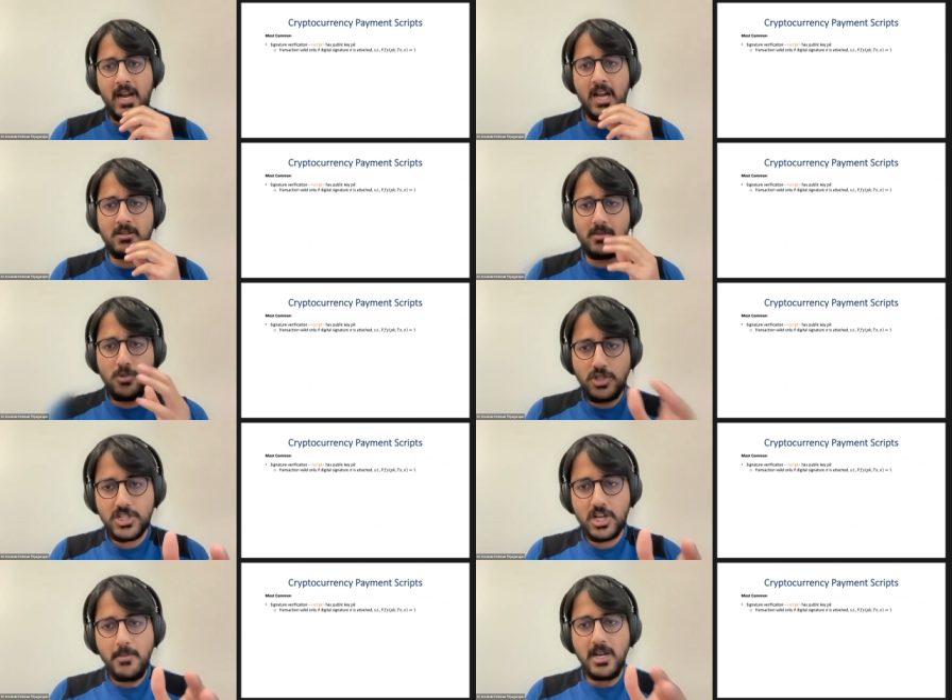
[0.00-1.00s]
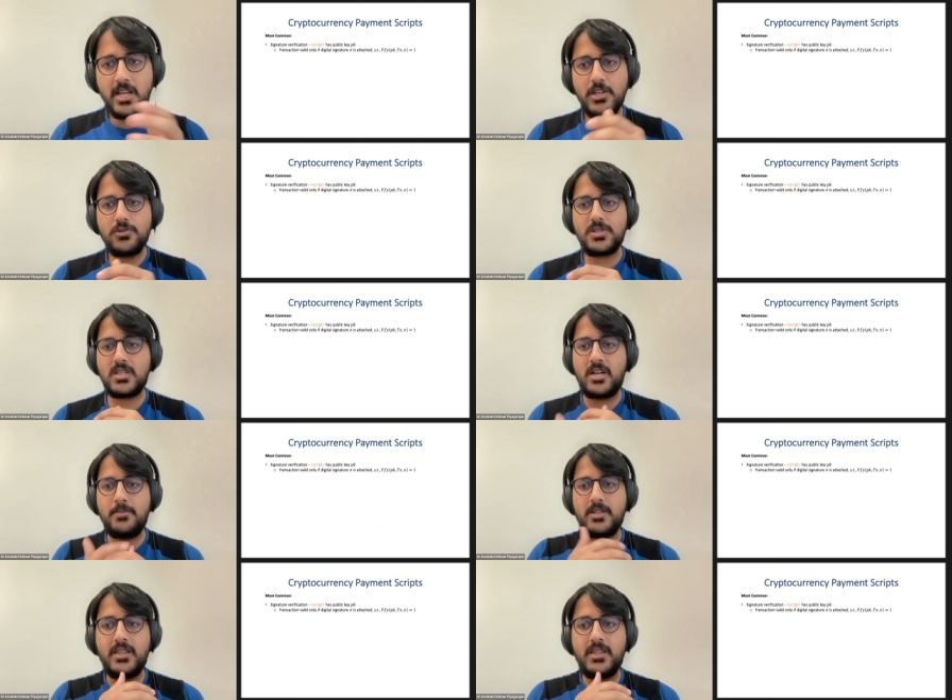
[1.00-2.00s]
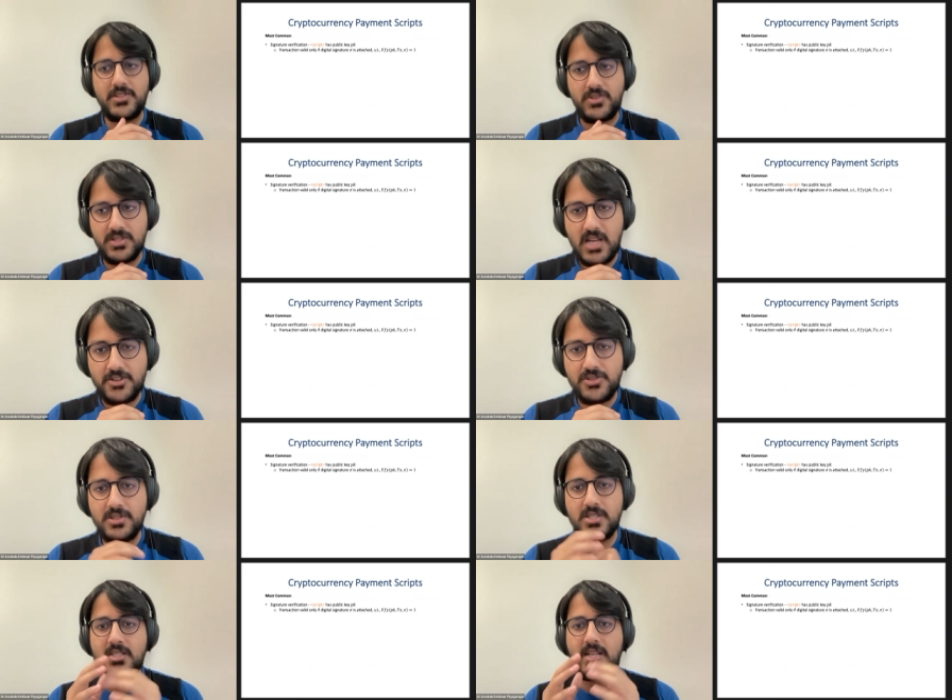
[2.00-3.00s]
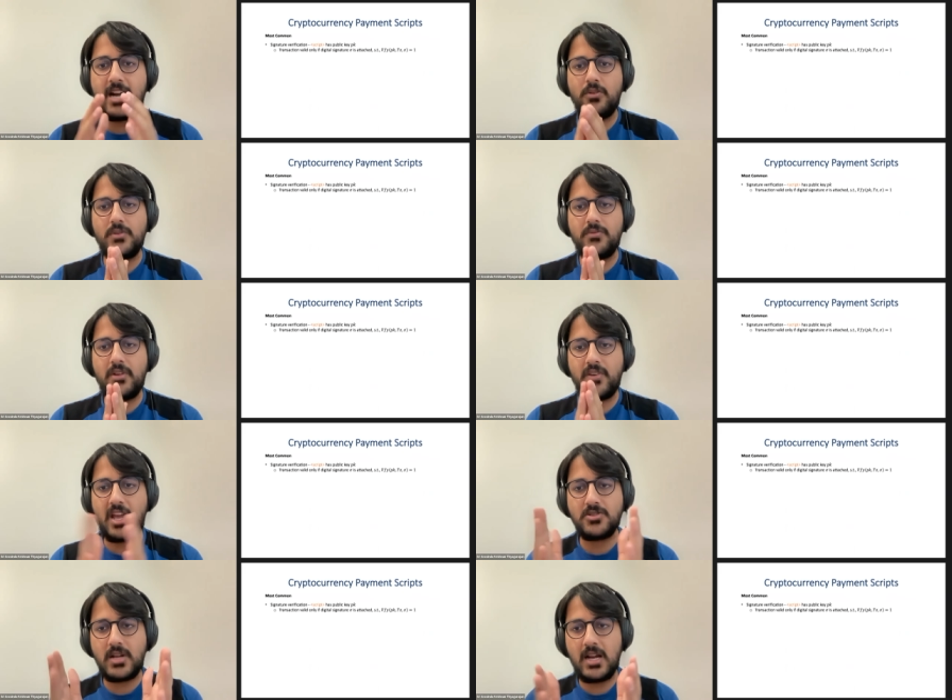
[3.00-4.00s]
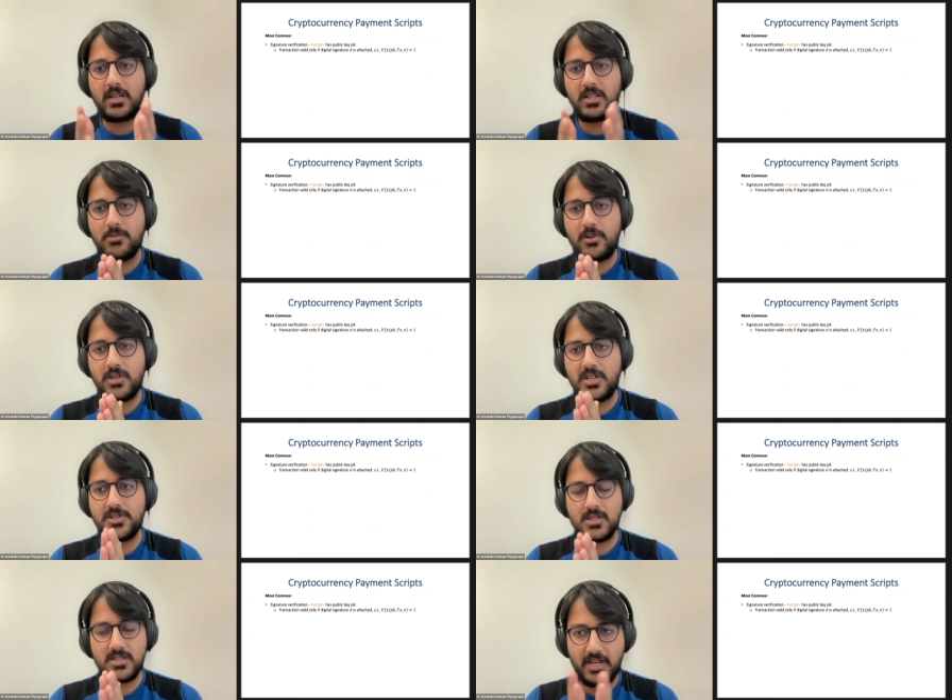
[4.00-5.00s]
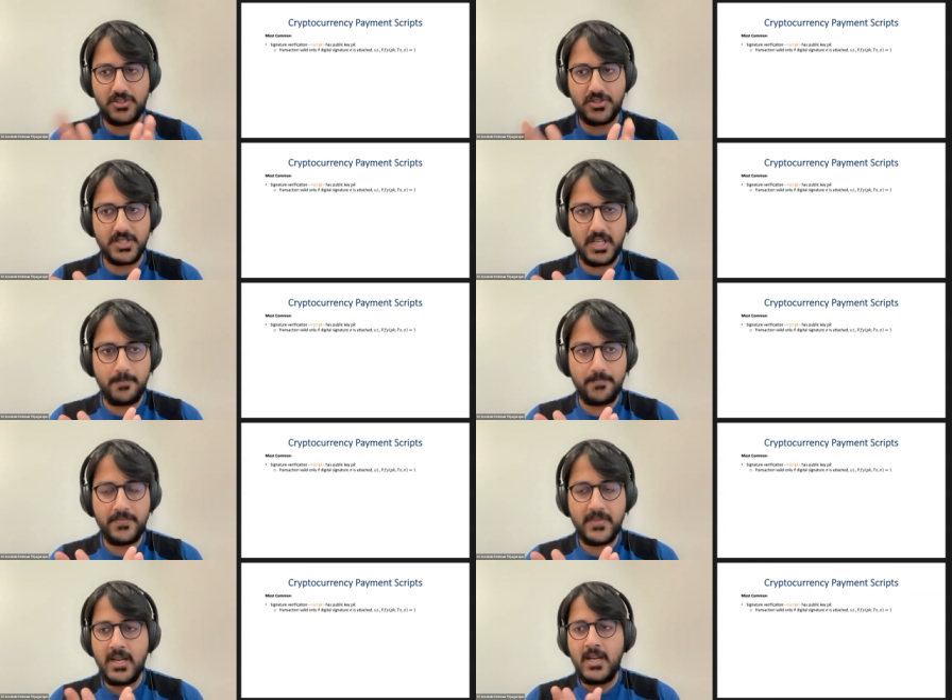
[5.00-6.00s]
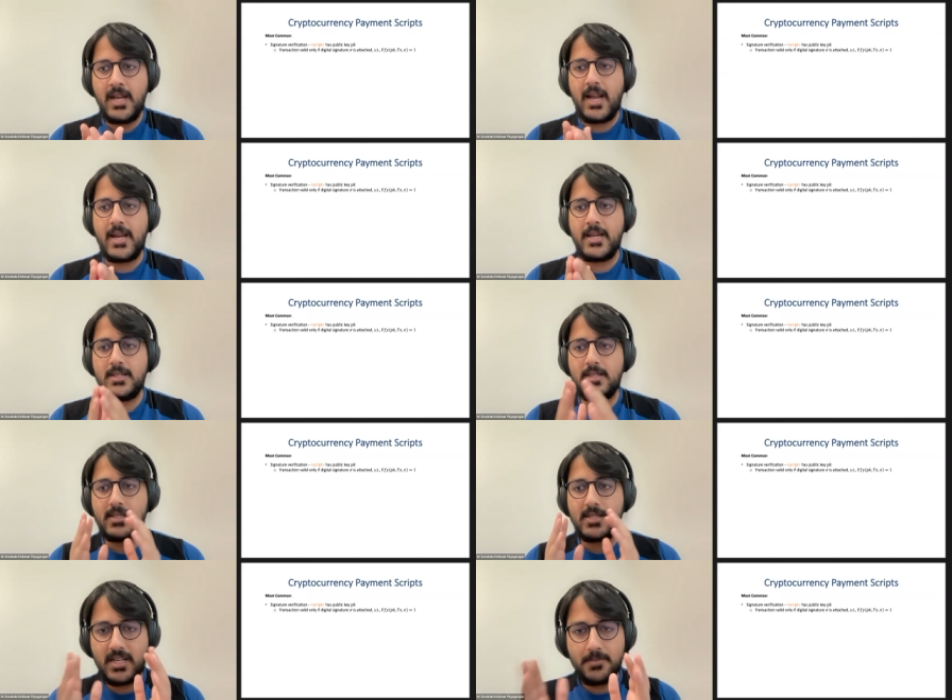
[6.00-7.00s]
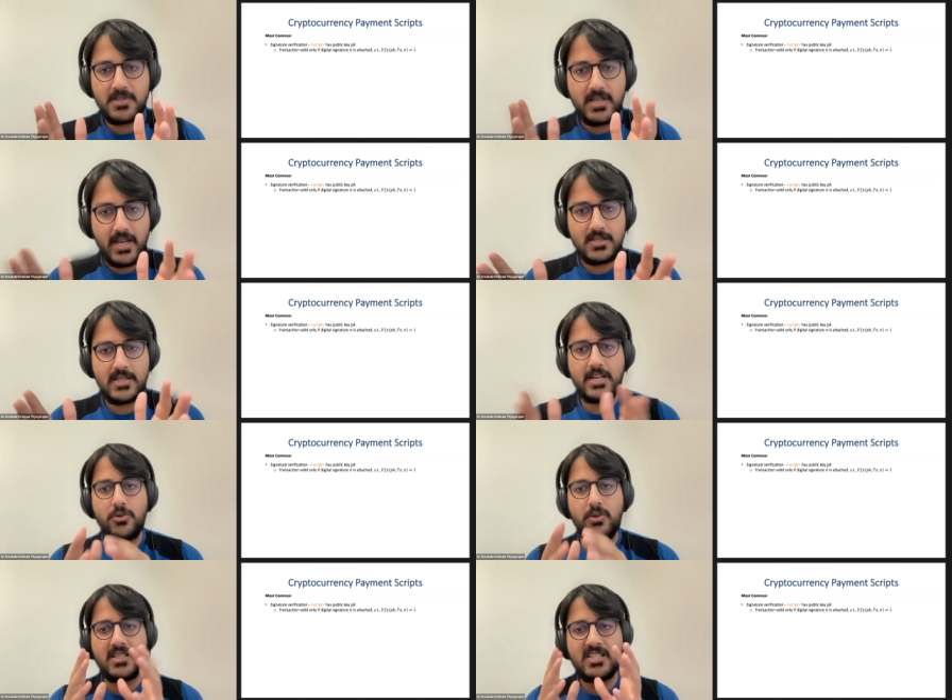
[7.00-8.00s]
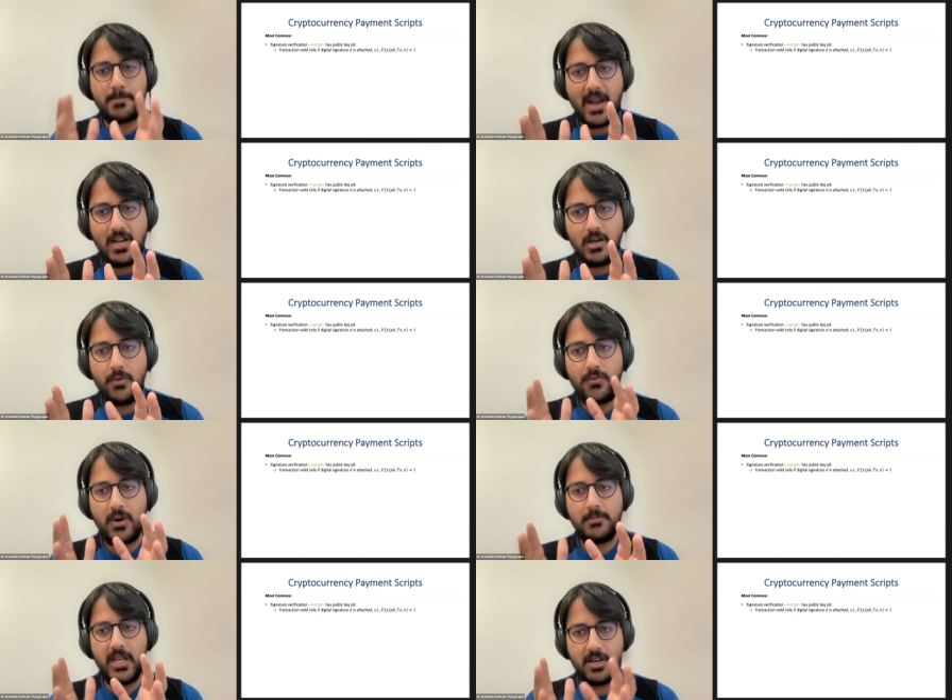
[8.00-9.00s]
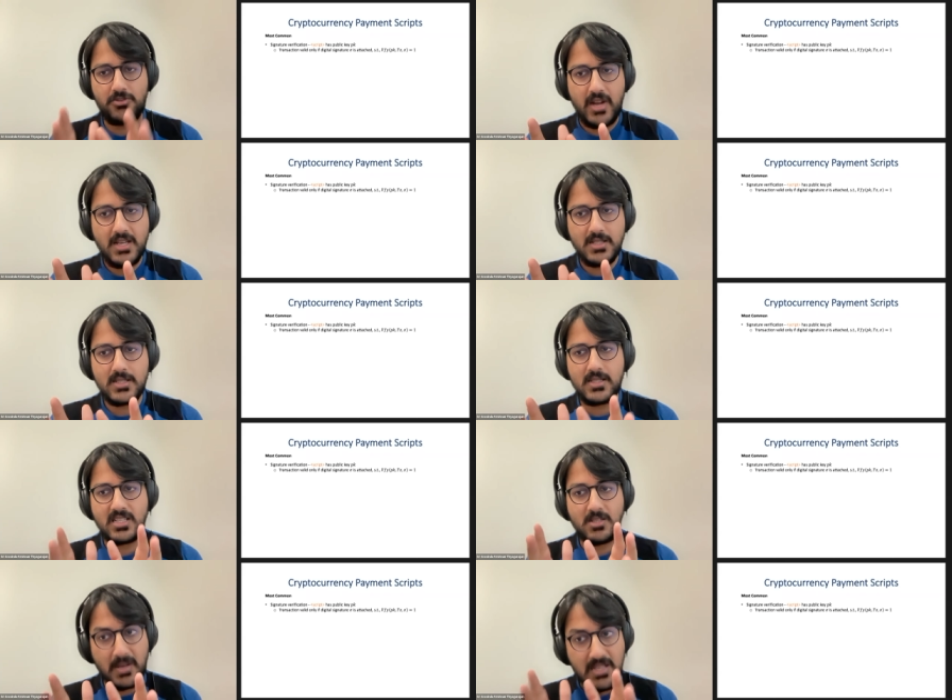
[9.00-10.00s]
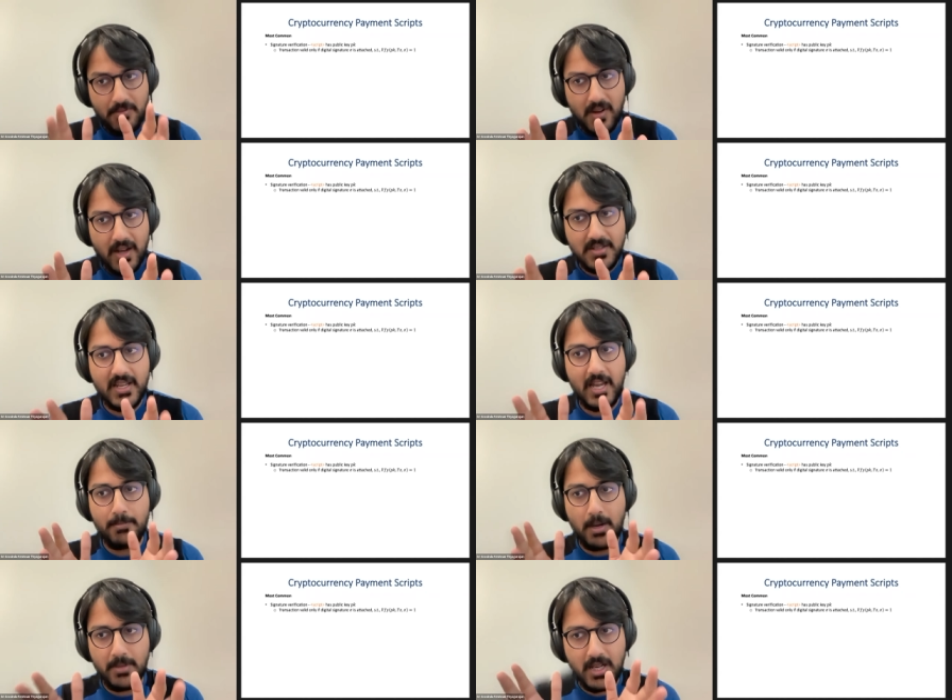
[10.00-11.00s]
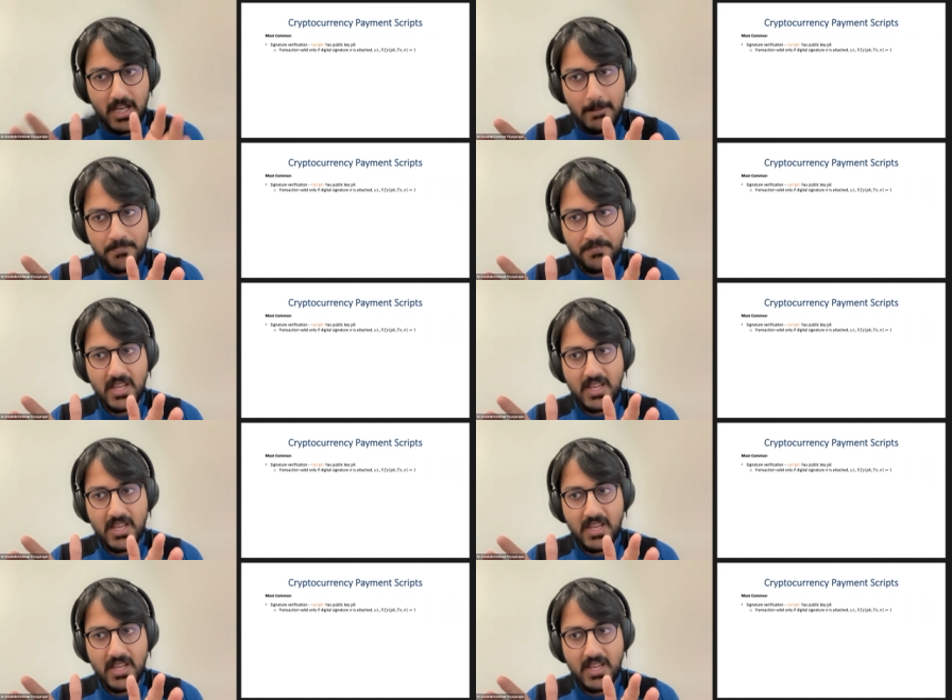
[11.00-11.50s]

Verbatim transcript: And the most commonly used script in these transactions is that of a verification algorithm of a digital signature scheme. And the script says that you can spend from the address that specifies a public key